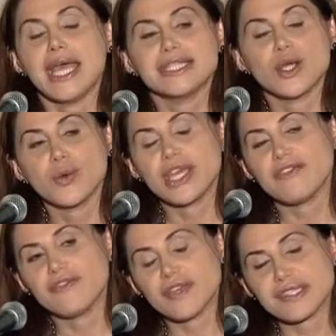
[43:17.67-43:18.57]
So,
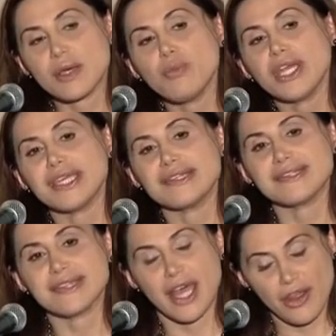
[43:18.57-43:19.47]
if someone
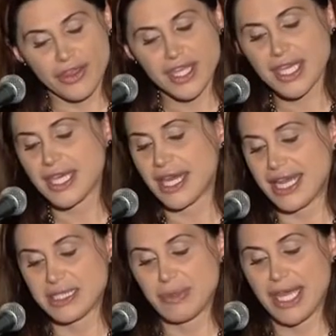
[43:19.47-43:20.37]
is healthy and
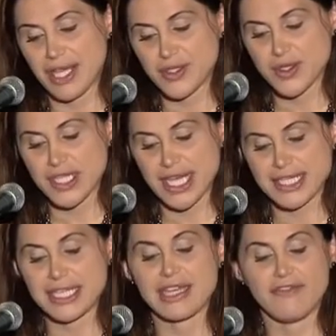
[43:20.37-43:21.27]
has been
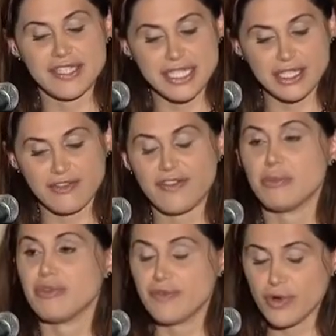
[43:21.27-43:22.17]
exercising and physically
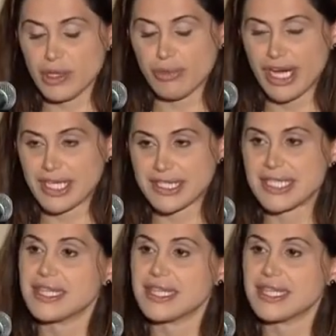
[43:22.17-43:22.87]
fit before the pregnancy,